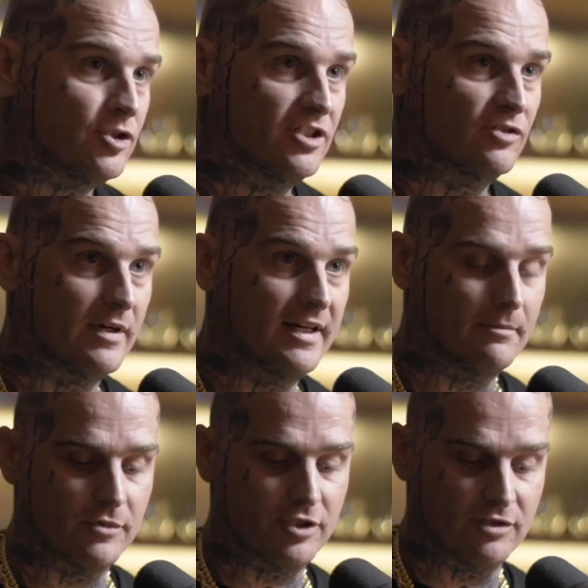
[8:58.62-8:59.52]
she's
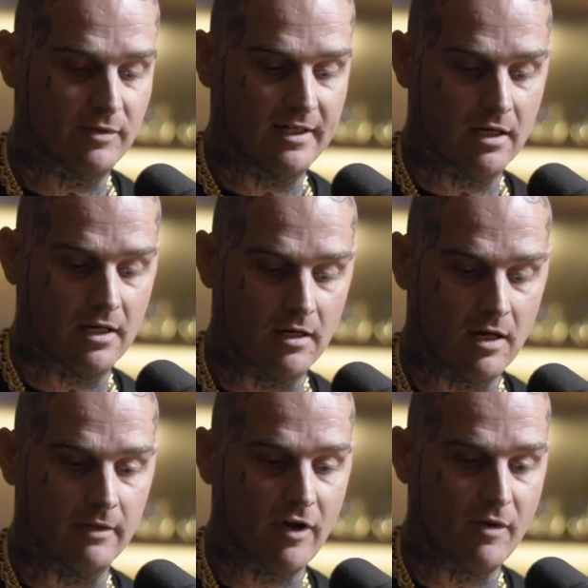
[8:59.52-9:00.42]
reading she's reading uh,
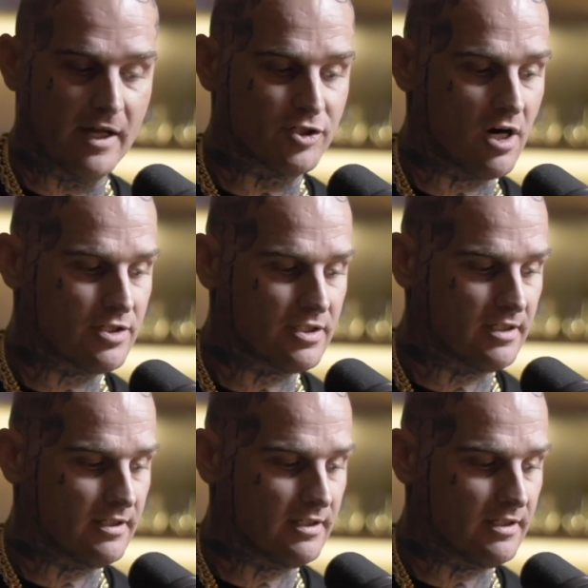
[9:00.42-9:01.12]
all all my charges,